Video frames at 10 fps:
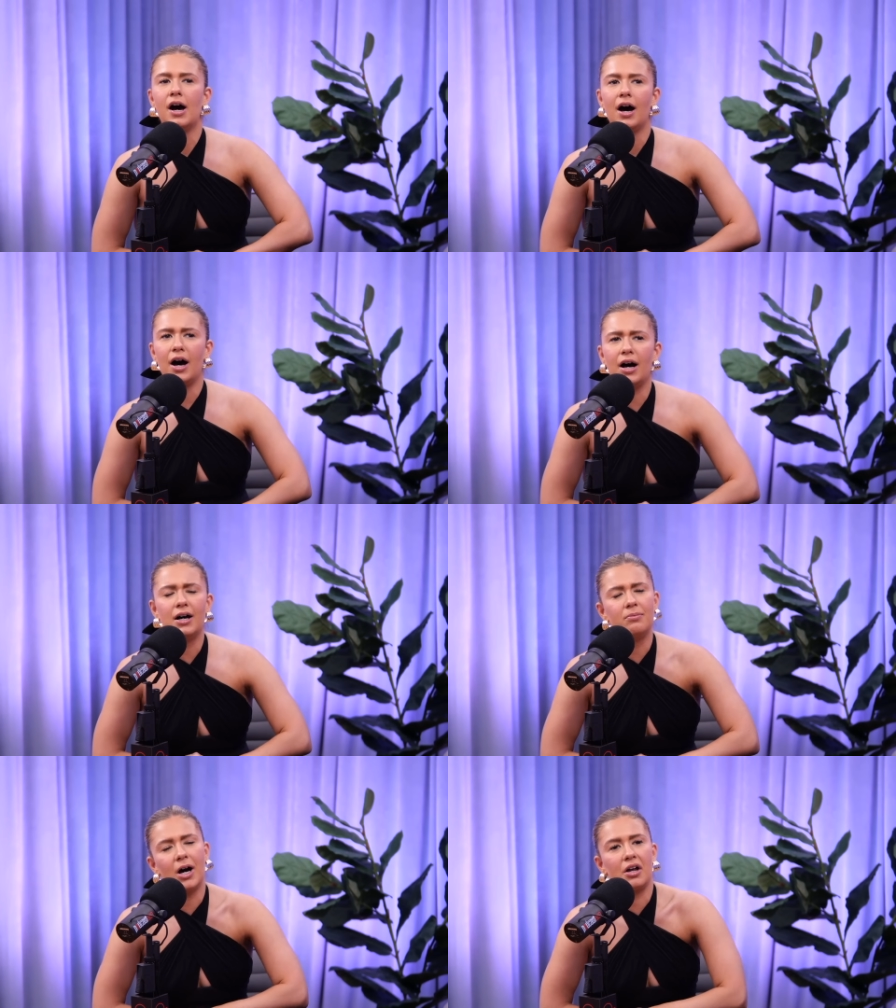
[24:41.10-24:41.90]

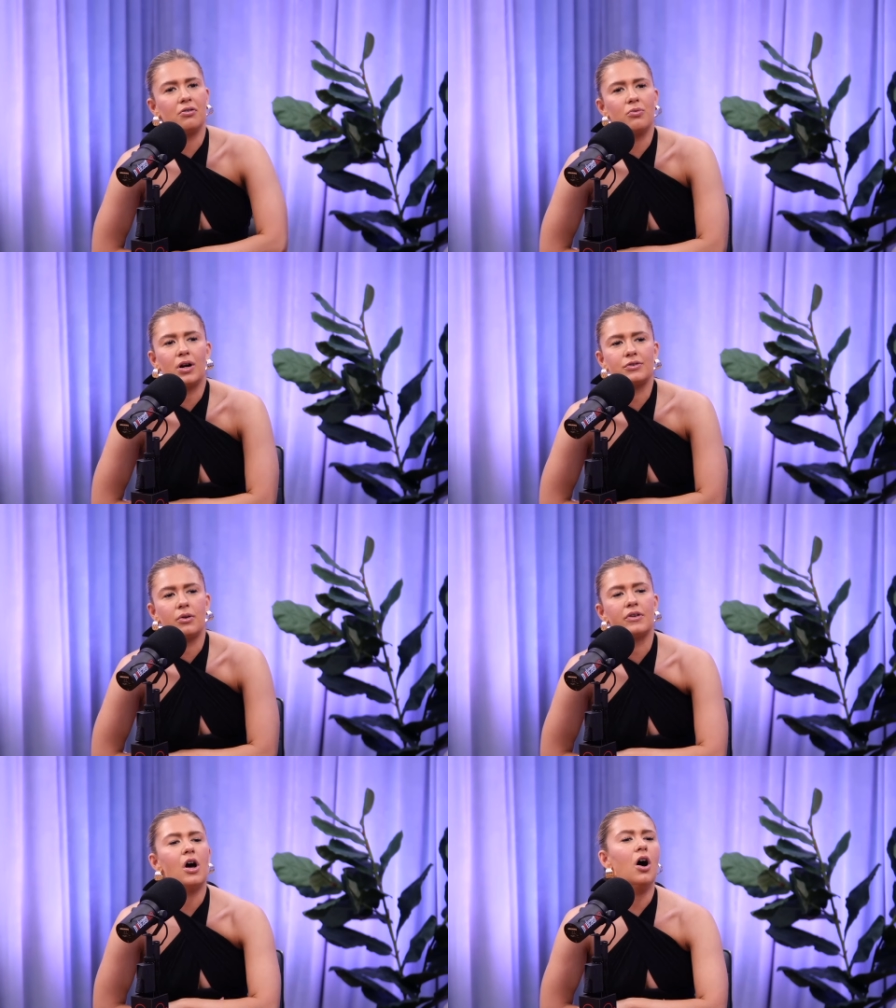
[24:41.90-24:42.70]
I don't know where I was
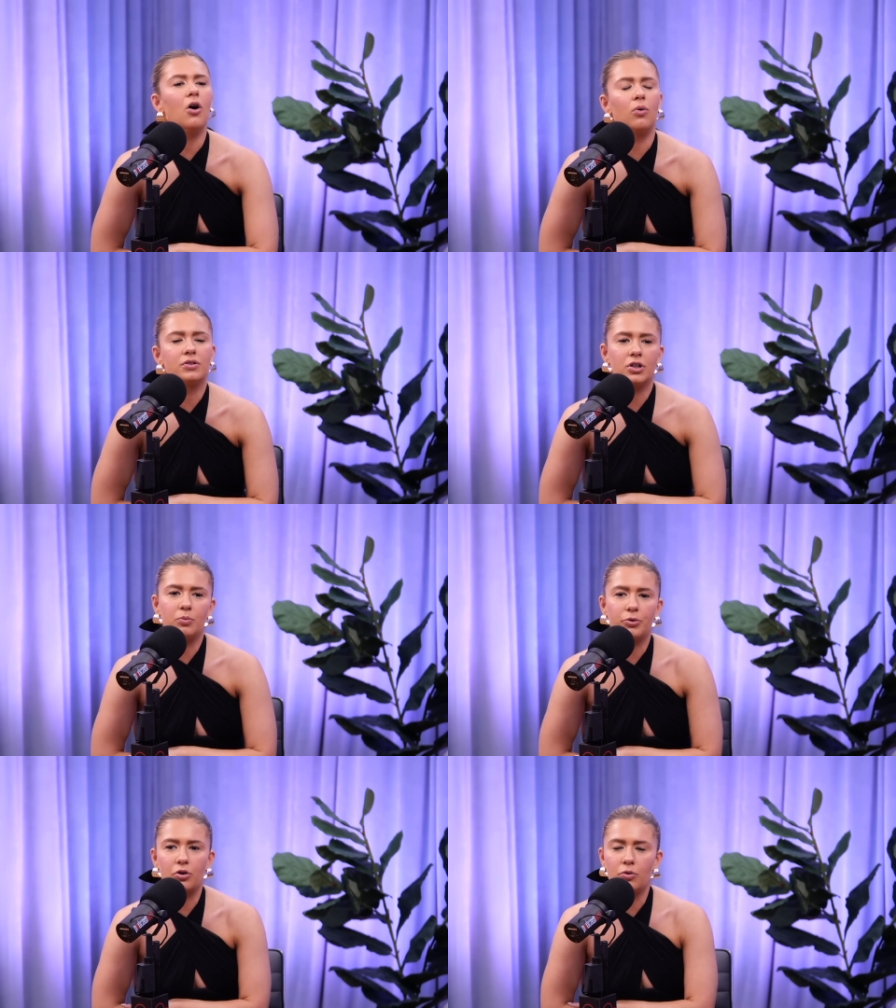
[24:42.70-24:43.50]
going. So
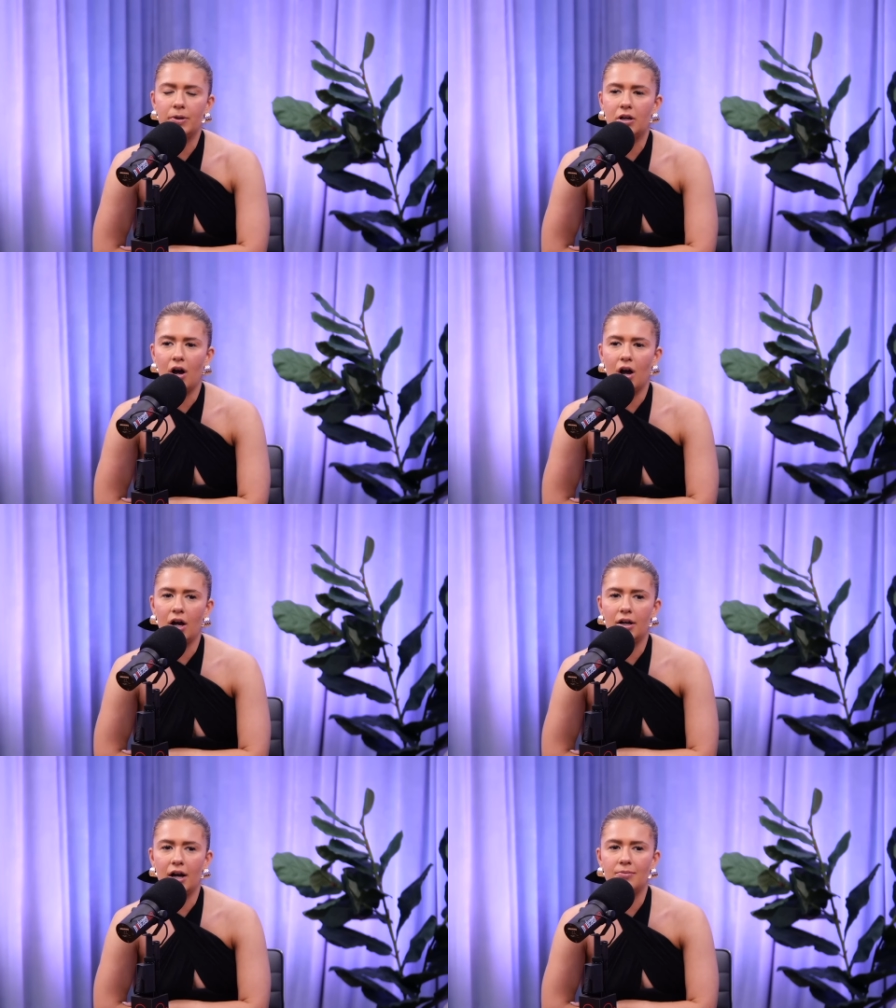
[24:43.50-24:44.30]
Brooke will be
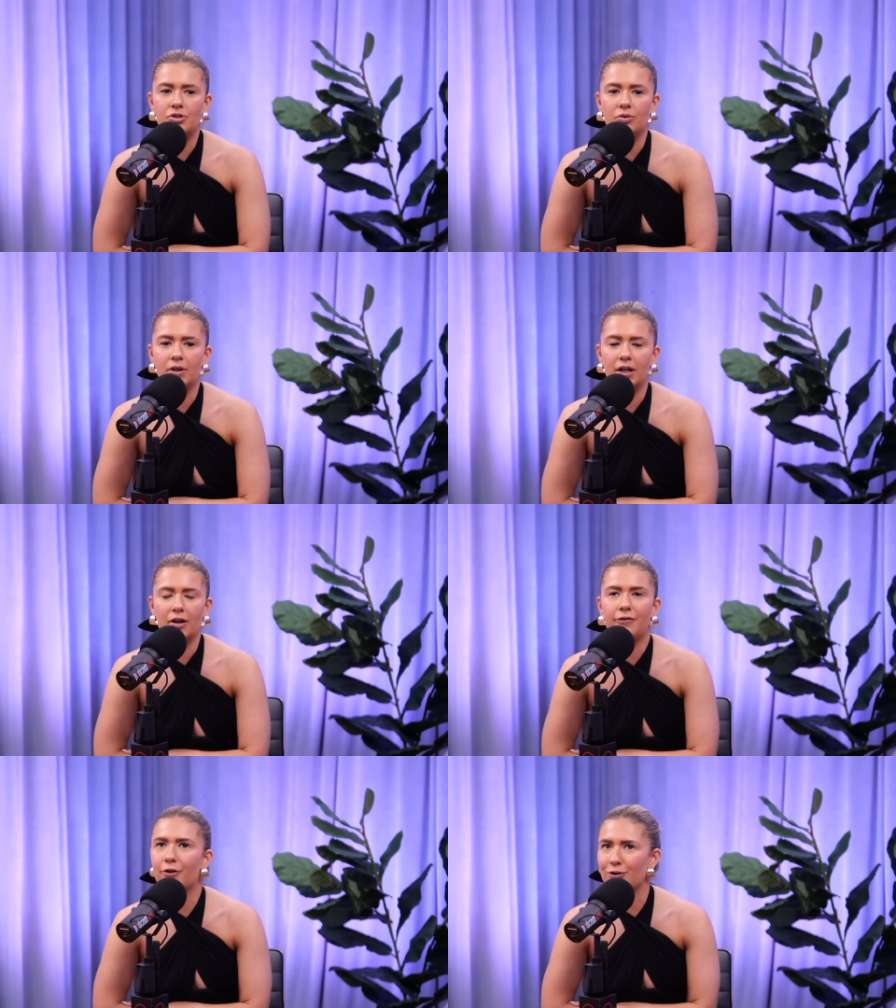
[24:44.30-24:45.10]
gone. I'm doing
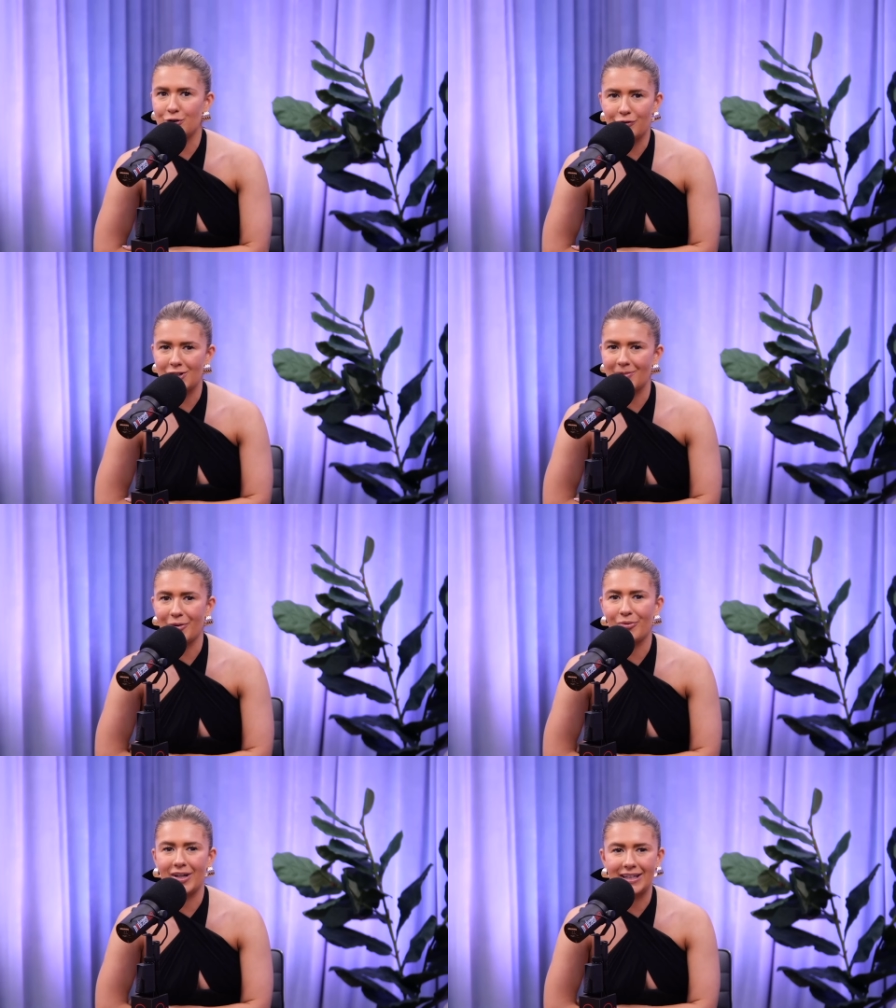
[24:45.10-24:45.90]
a photo shoot for something
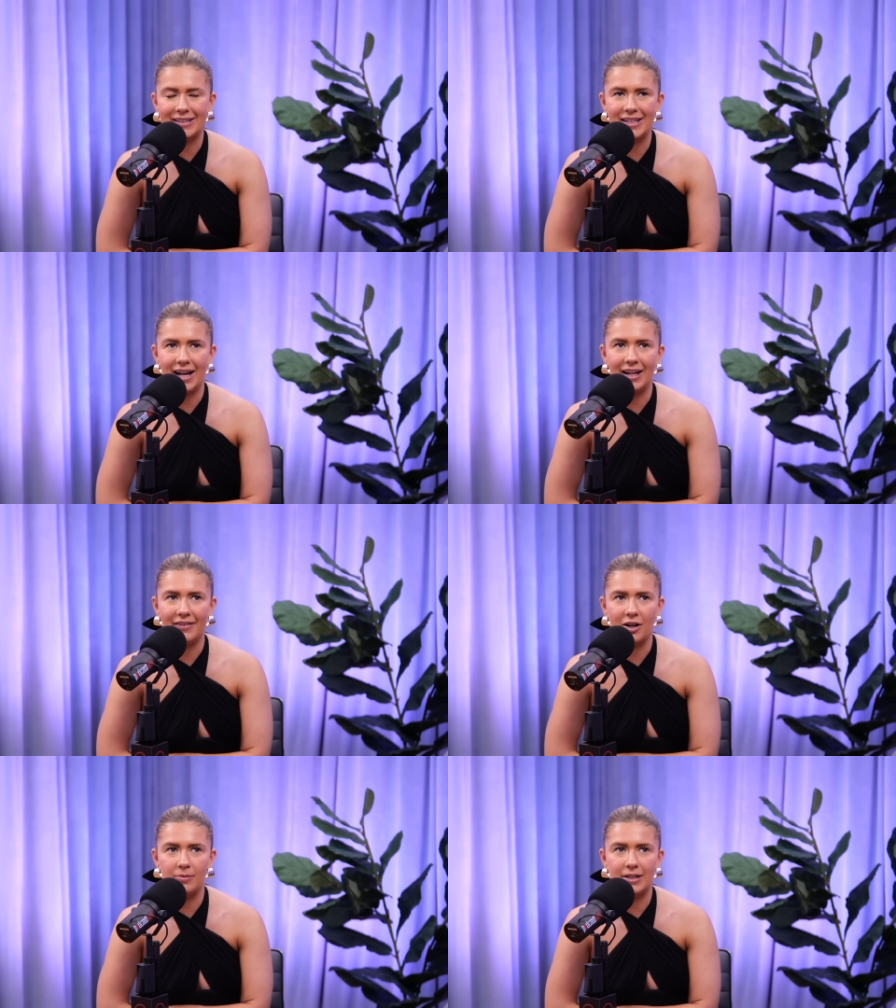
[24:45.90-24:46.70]
really exciting
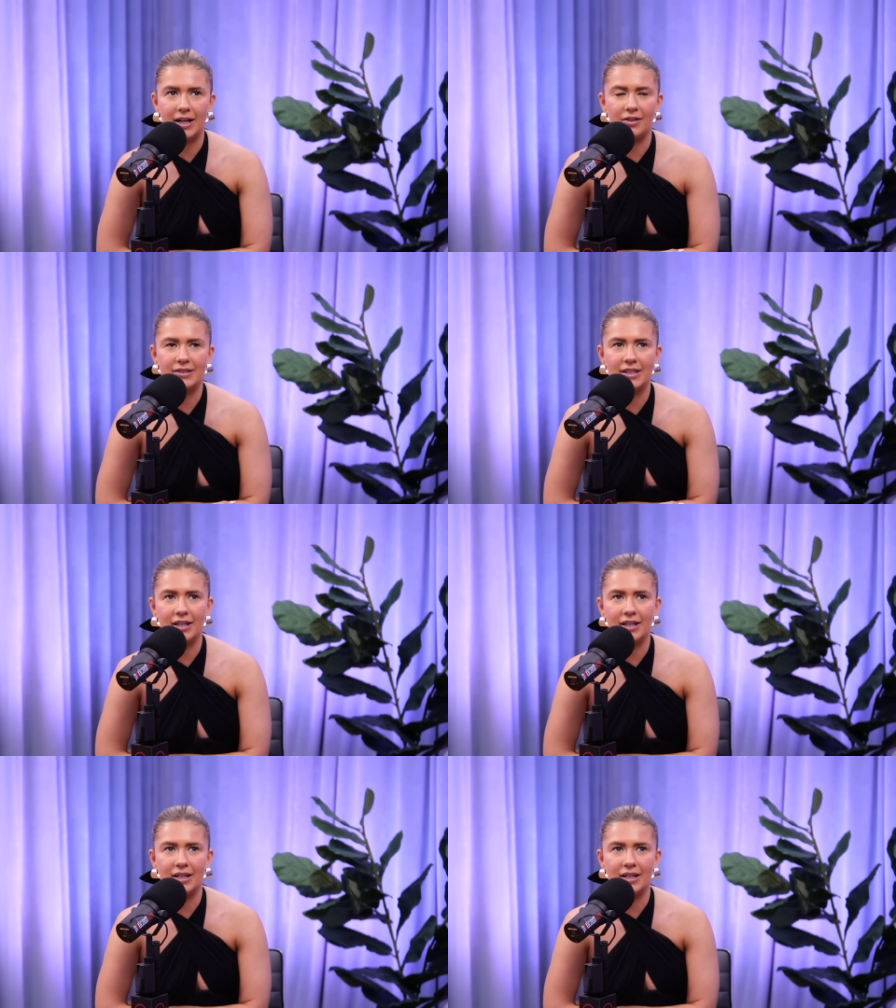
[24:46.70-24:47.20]
that I'll be announcing.